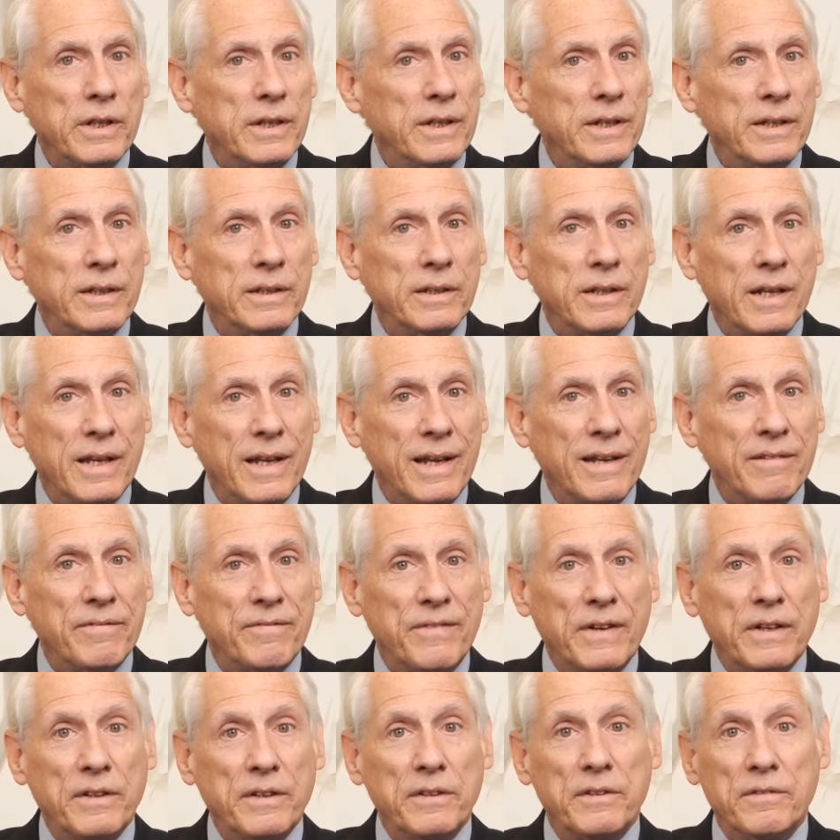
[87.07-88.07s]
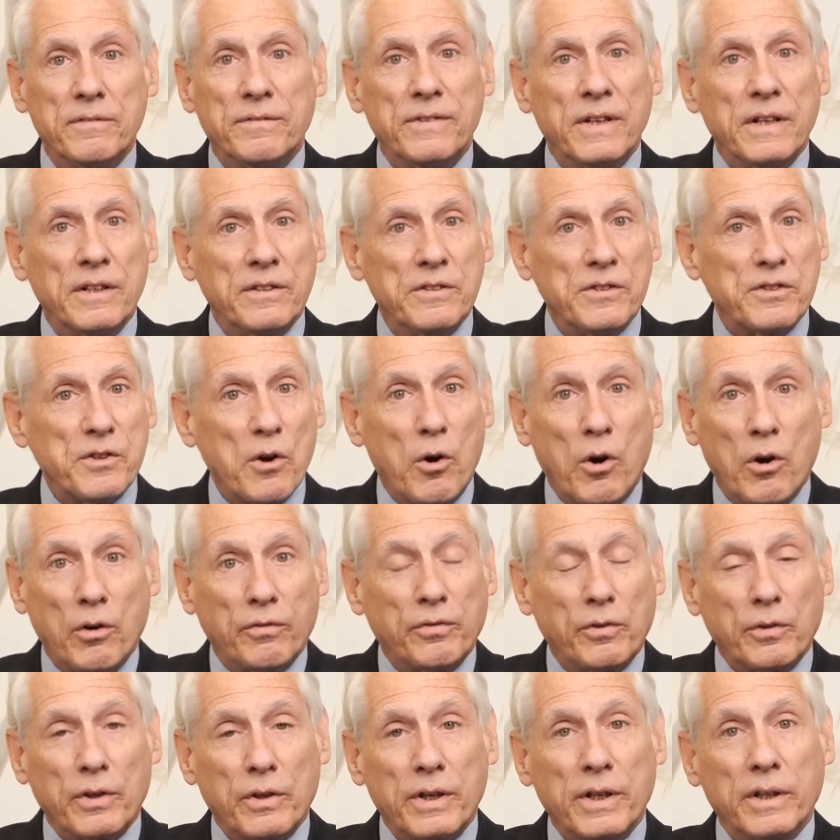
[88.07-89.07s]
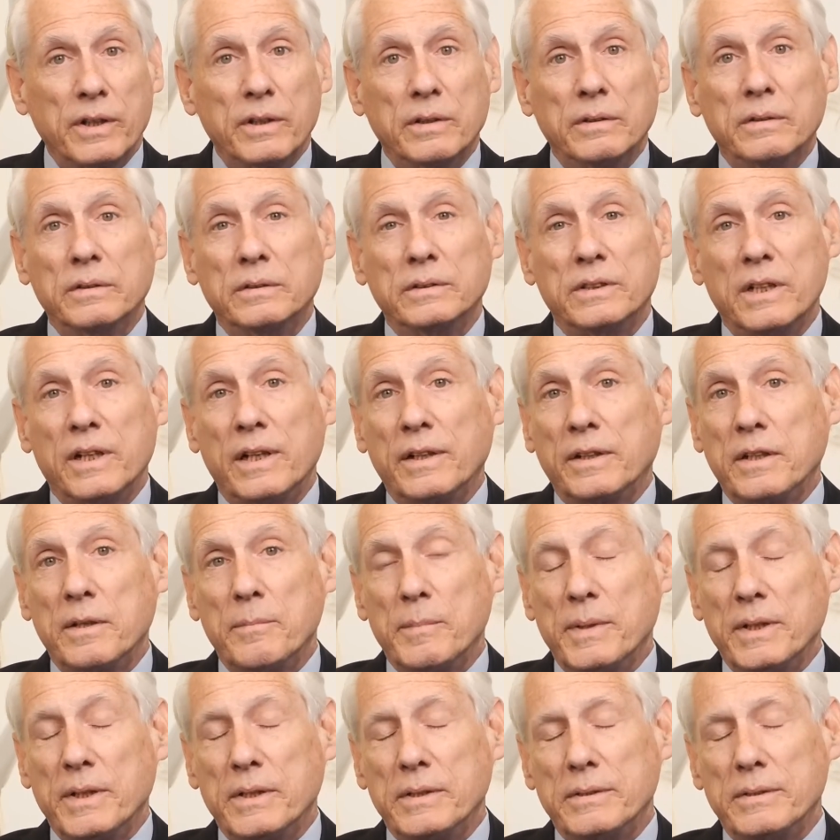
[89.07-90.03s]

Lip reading: in a fund of funds offering document.